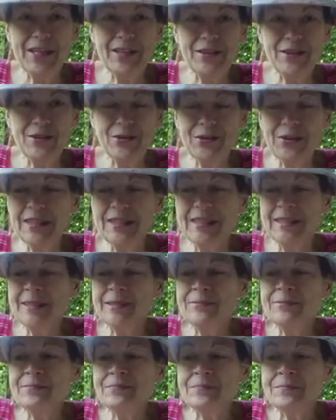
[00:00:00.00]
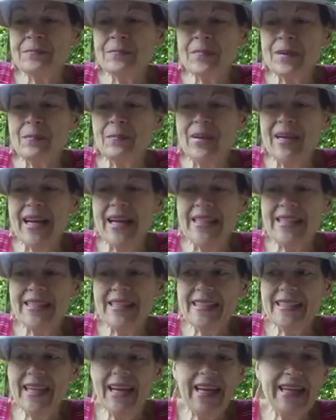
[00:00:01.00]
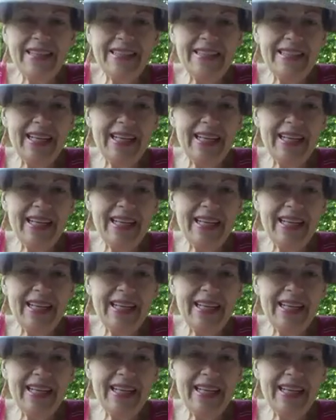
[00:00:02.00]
to do it. But I hadn't